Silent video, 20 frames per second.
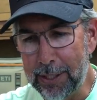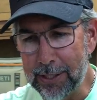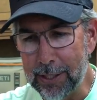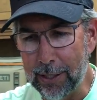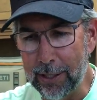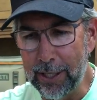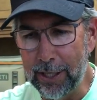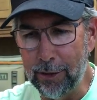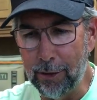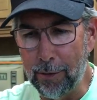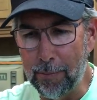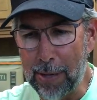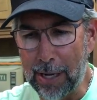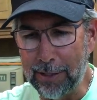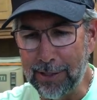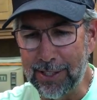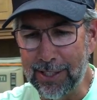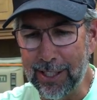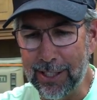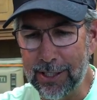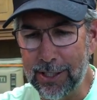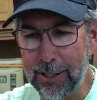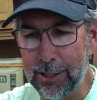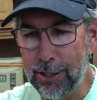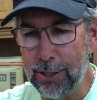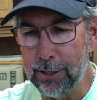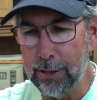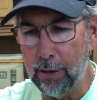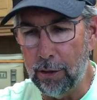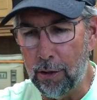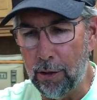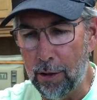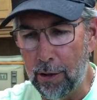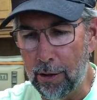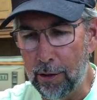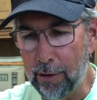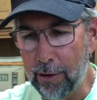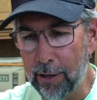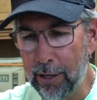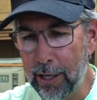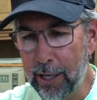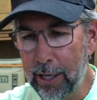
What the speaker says: piece of leader about 6 inches long,